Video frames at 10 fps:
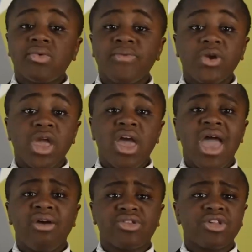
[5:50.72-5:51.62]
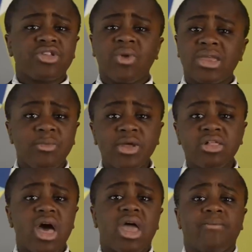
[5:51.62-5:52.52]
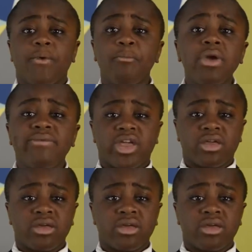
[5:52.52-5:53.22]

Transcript: we forget how it's just great to be alive. We're breathing.